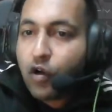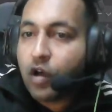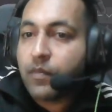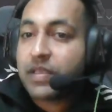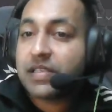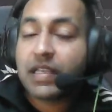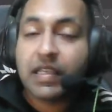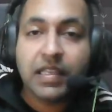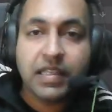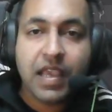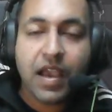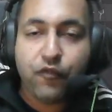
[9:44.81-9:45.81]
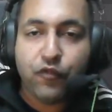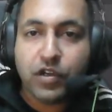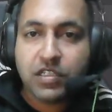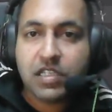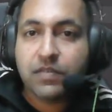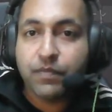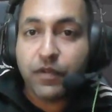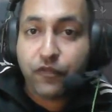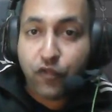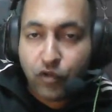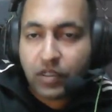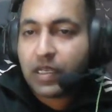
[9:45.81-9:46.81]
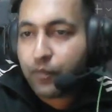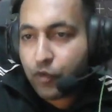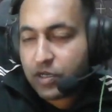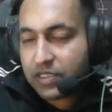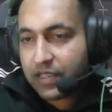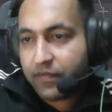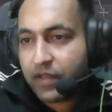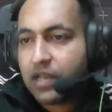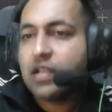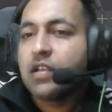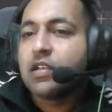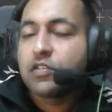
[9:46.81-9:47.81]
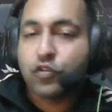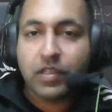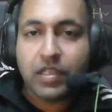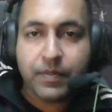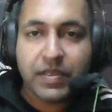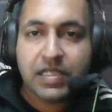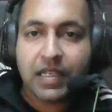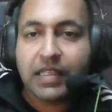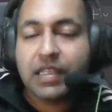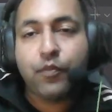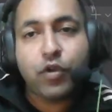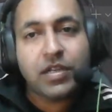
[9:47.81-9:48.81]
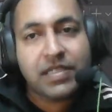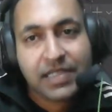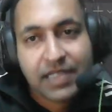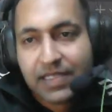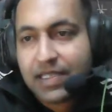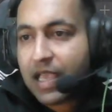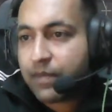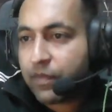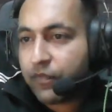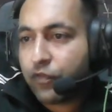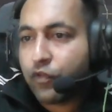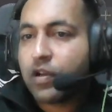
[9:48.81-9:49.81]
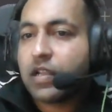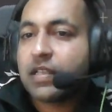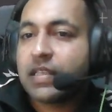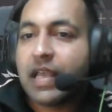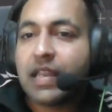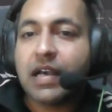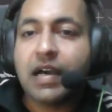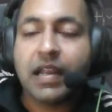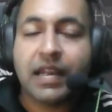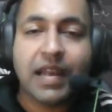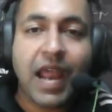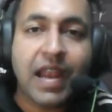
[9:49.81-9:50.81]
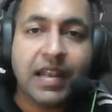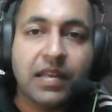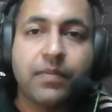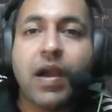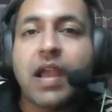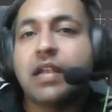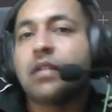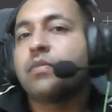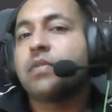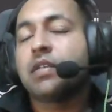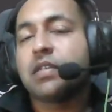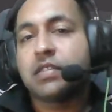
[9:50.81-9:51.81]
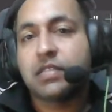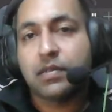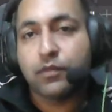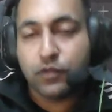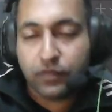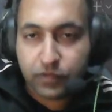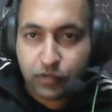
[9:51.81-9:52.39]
or basically the versions before 3.7, so basically 3.6 and before, then a random item is removed.